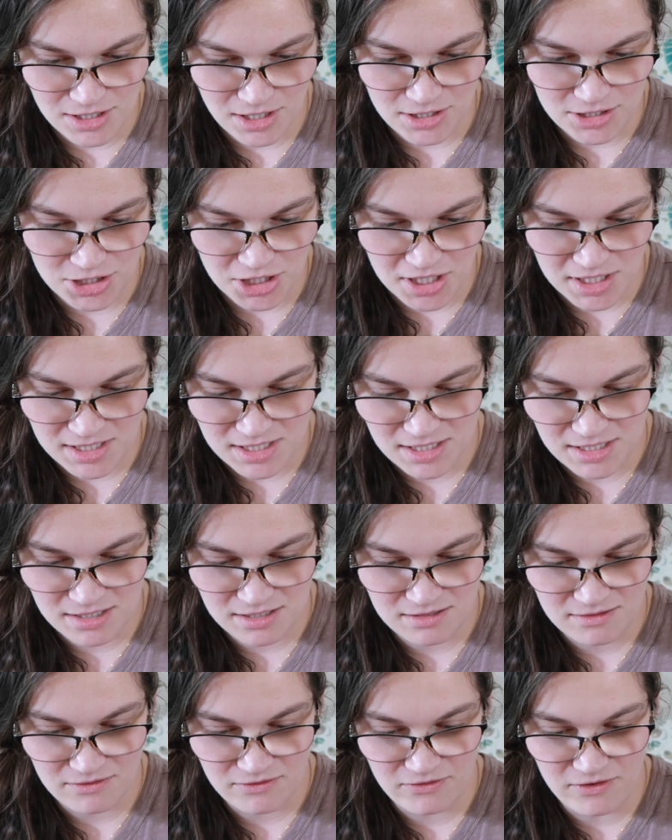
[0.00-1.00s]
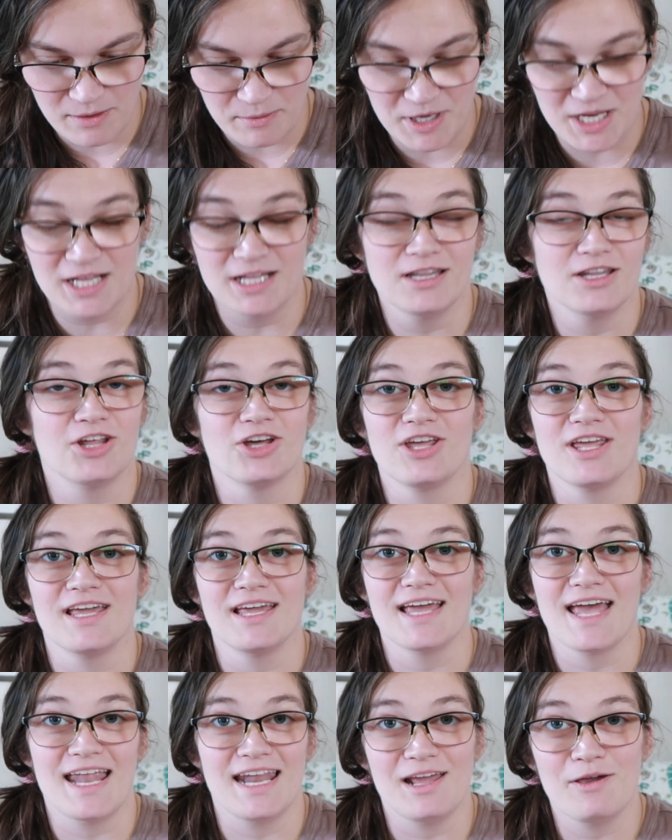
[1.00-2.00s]
are just feminine
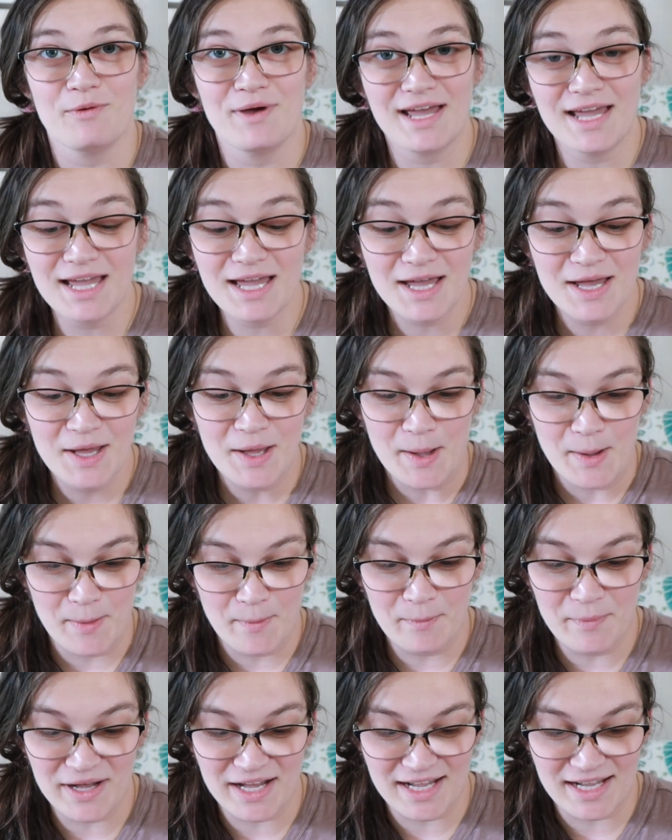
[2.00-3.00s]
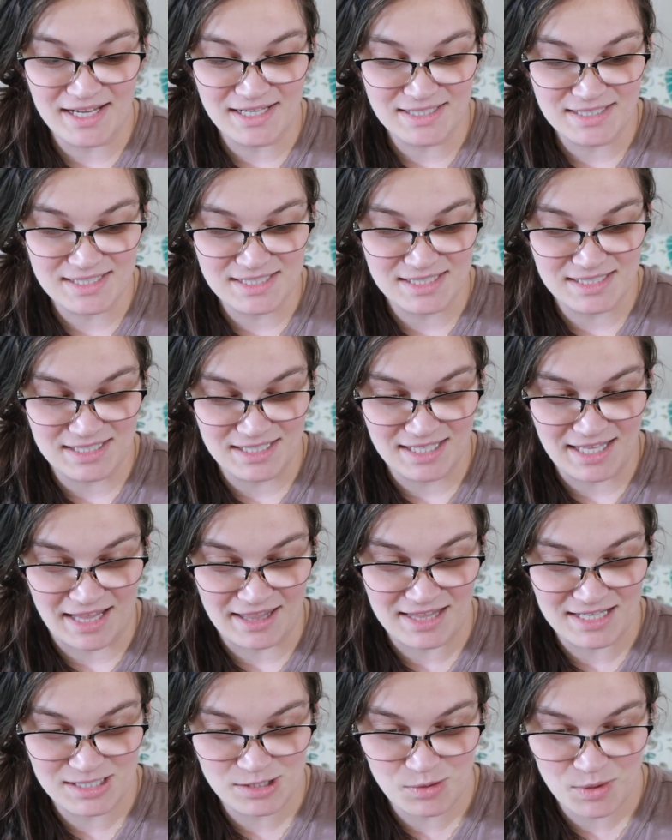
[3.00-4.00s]
looking anyway, but
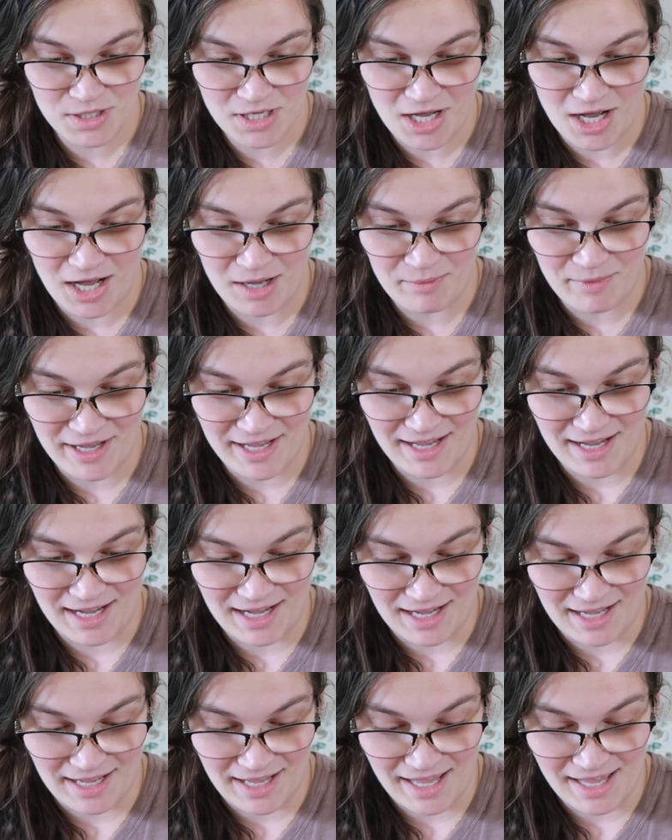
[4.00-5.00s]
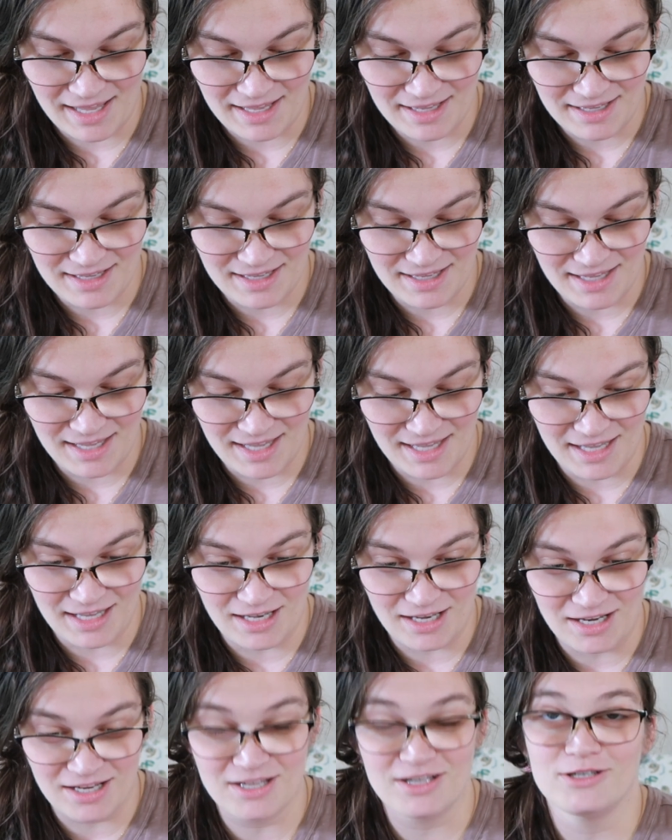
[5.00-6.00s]
yeah, this one caught my eye
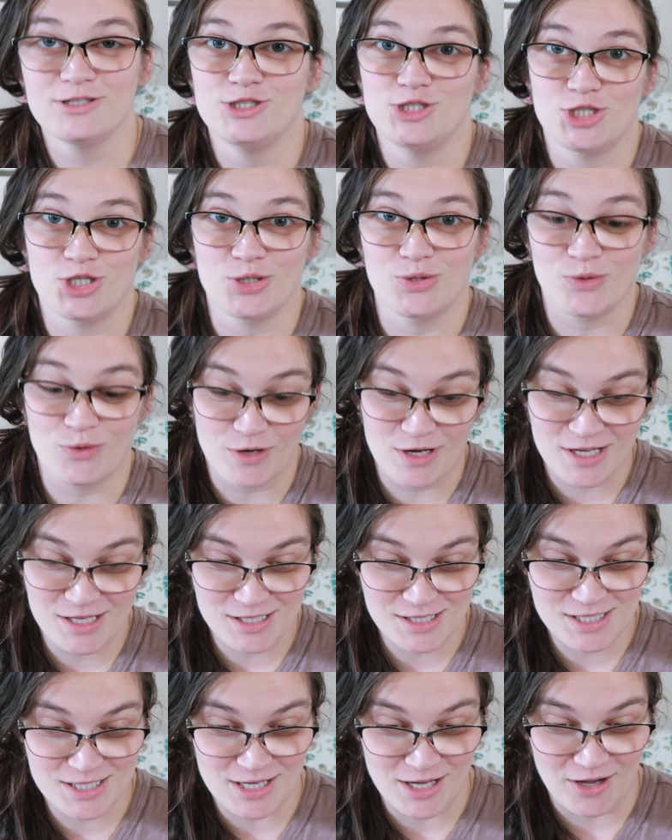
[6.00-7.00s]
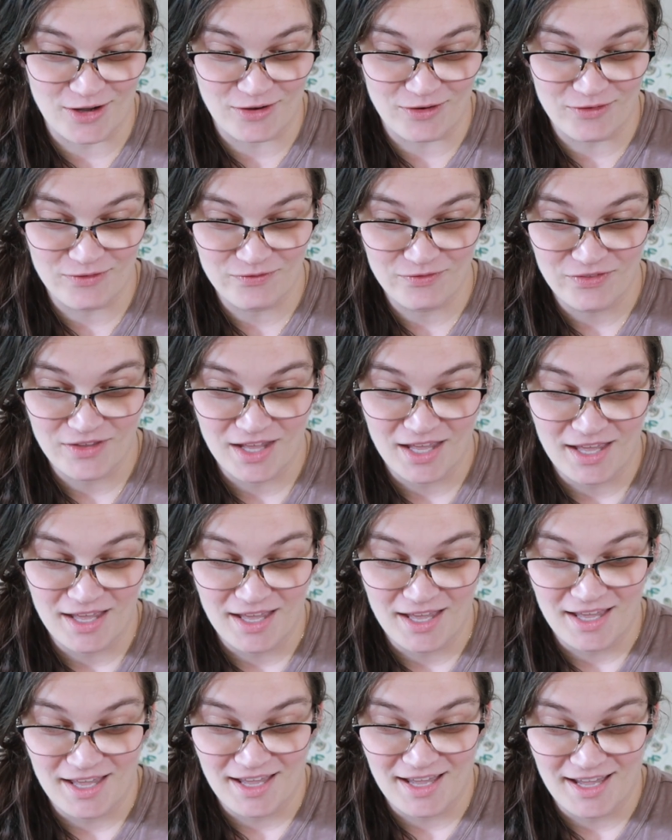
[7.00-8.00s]
in June, so
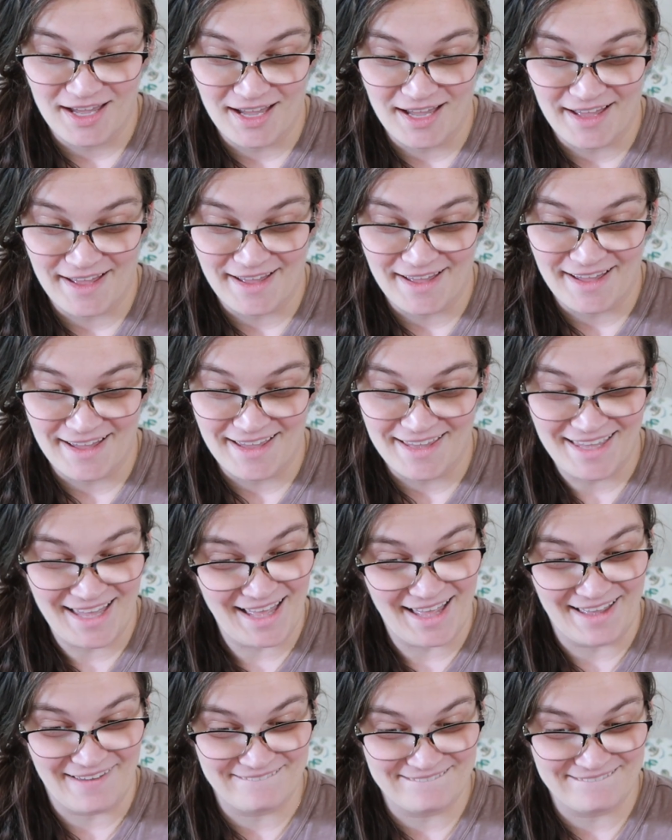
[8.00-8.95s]
yeah,